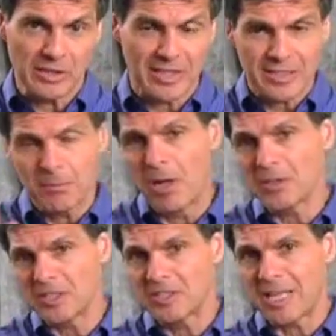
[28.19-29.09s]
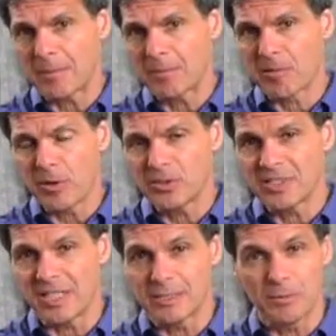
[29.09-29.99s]
Now, that's a multi-step
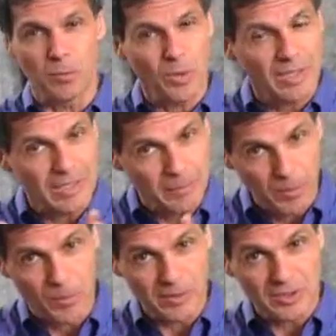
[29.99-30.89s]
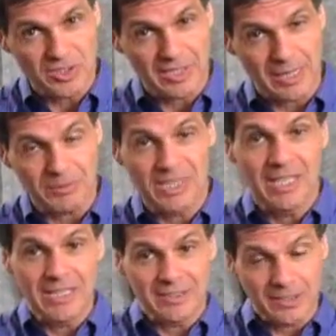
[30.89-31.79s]
process, but one of the important steps
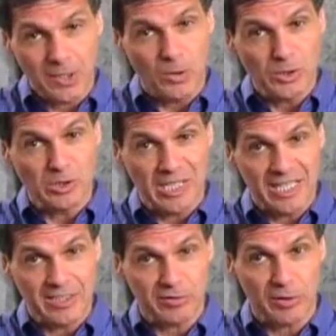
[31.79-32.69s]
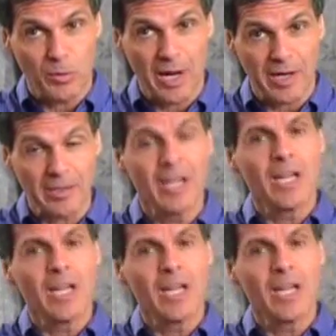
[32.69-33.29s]
is that CoQ10 is required.